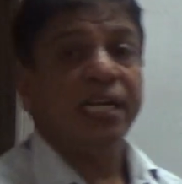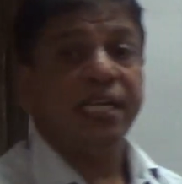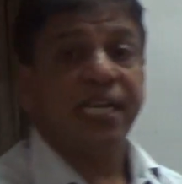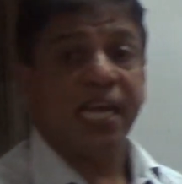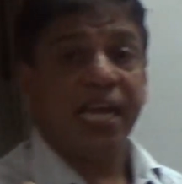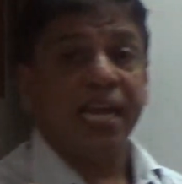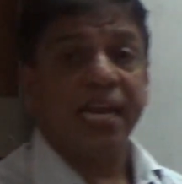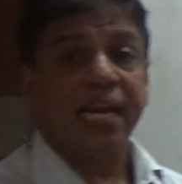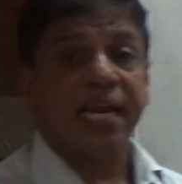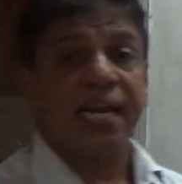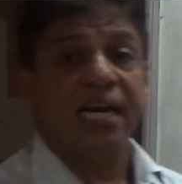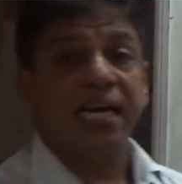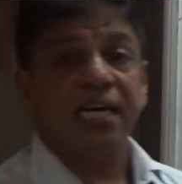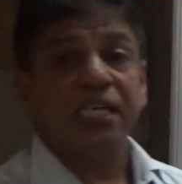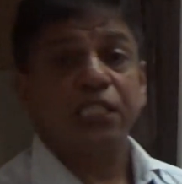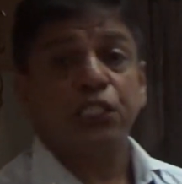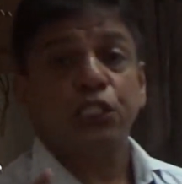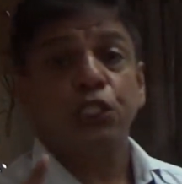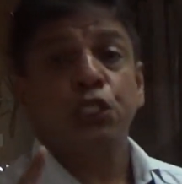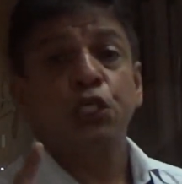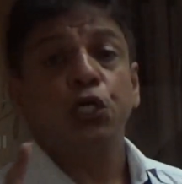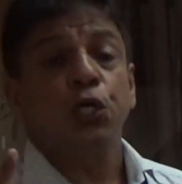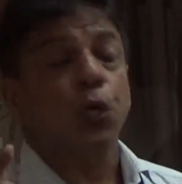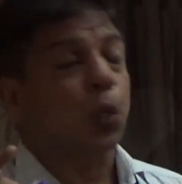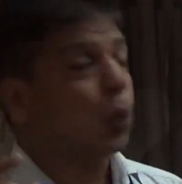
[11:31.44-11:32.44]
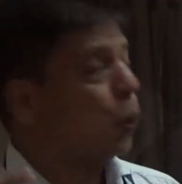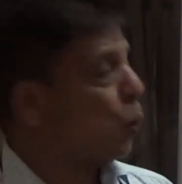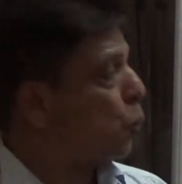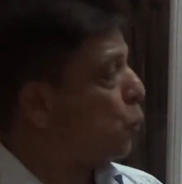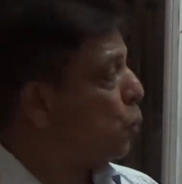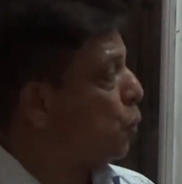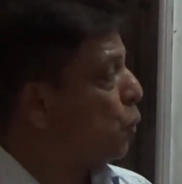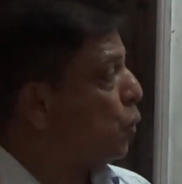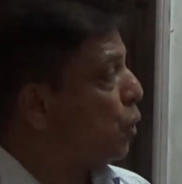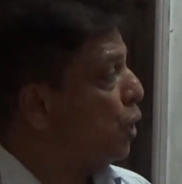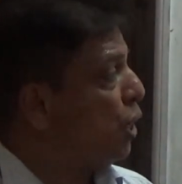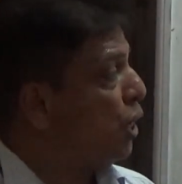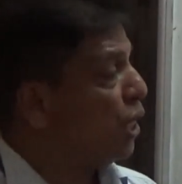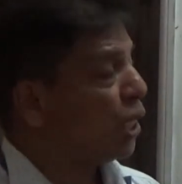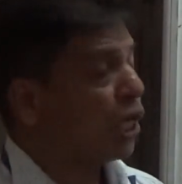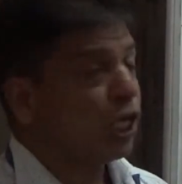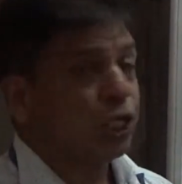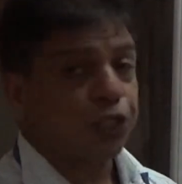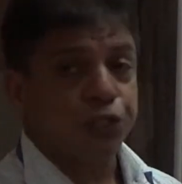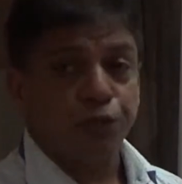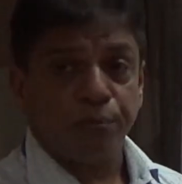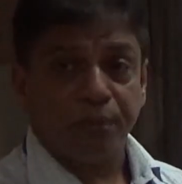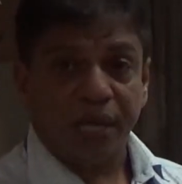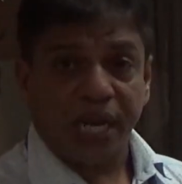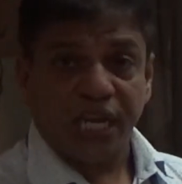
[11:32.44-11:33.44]
taken as 0. E
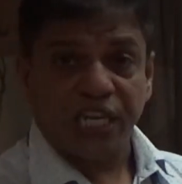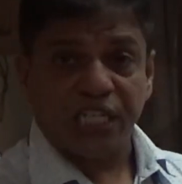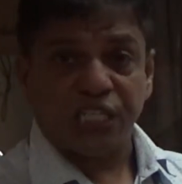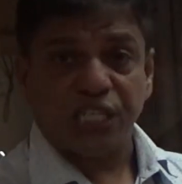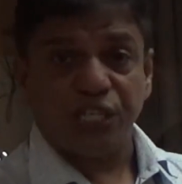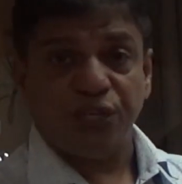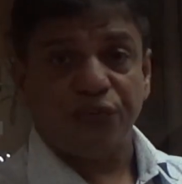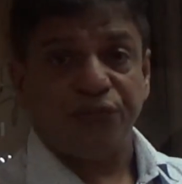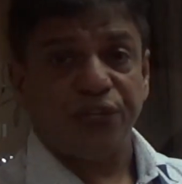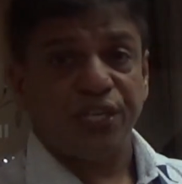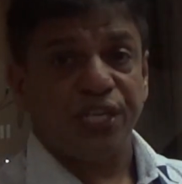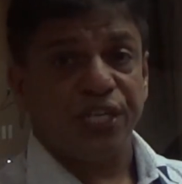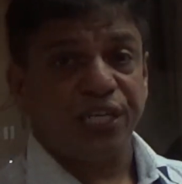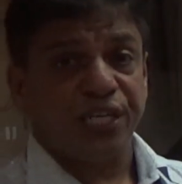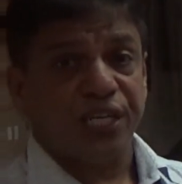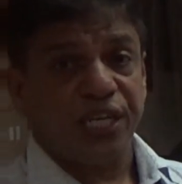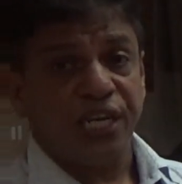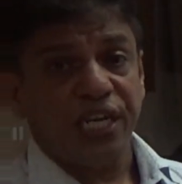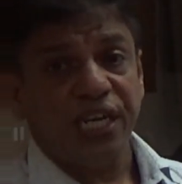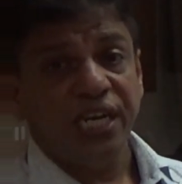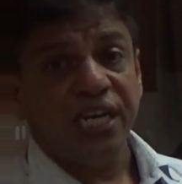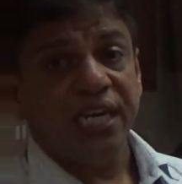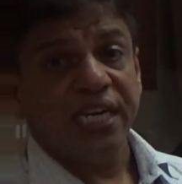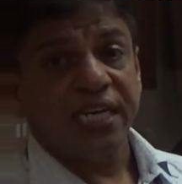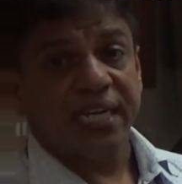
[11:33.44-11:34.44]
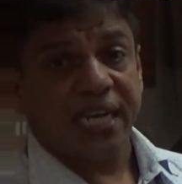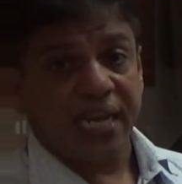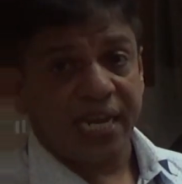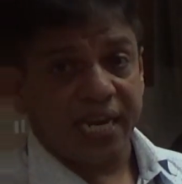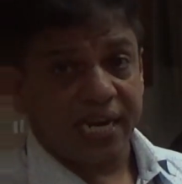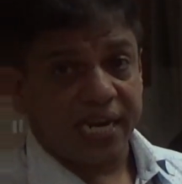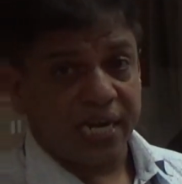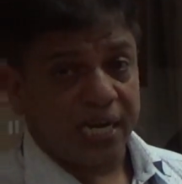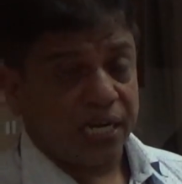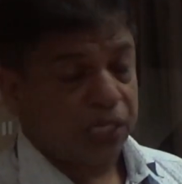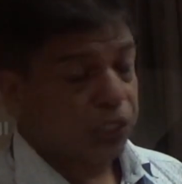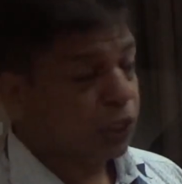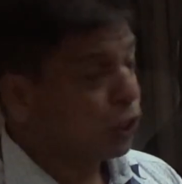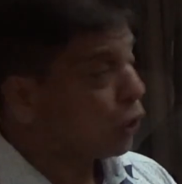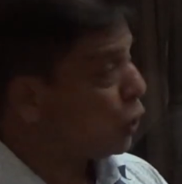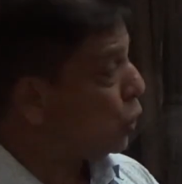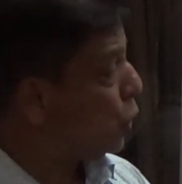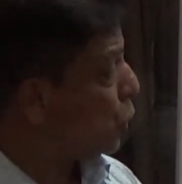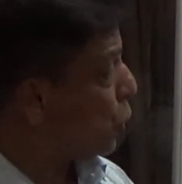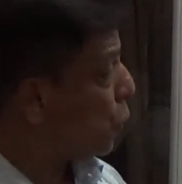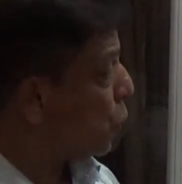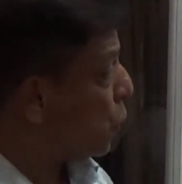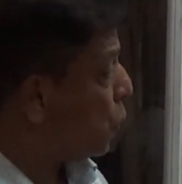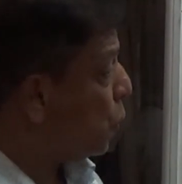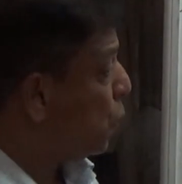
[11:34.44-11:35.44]
raised to minus infinity taken as
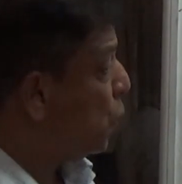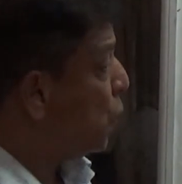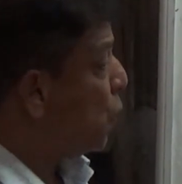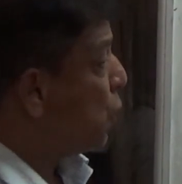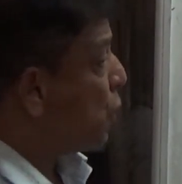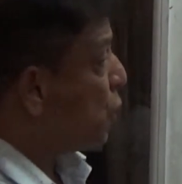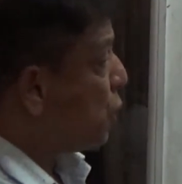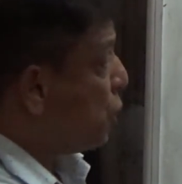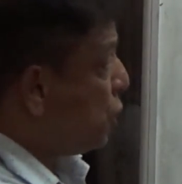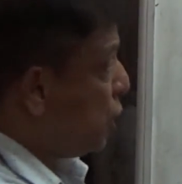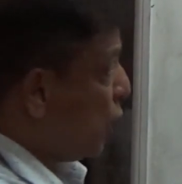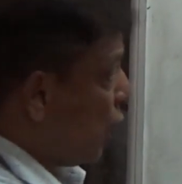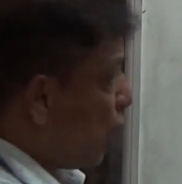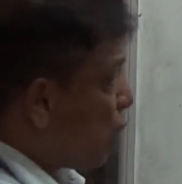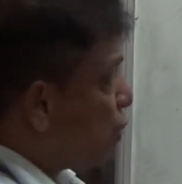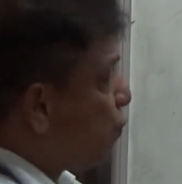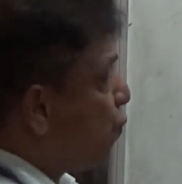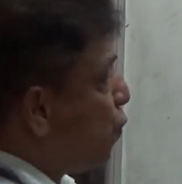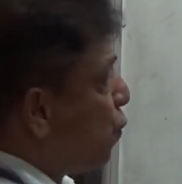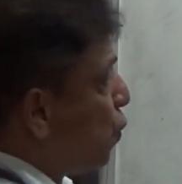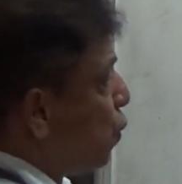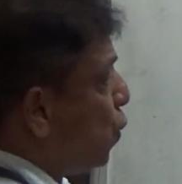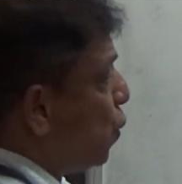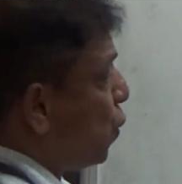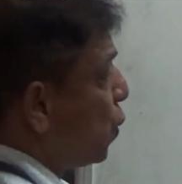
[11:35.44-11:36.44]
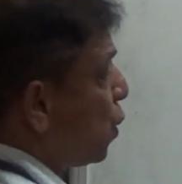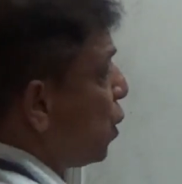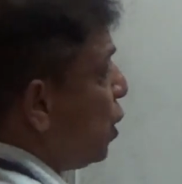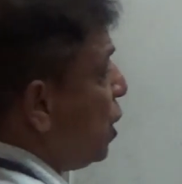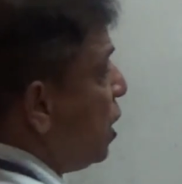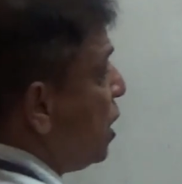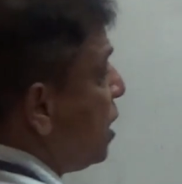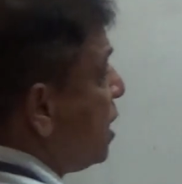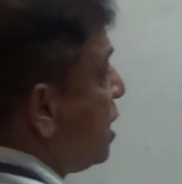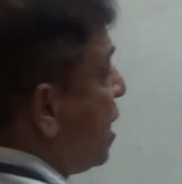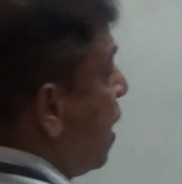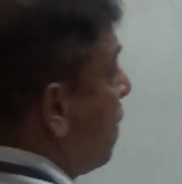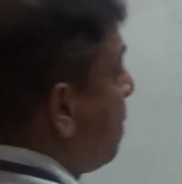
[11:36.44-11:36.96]
0. Therefore, the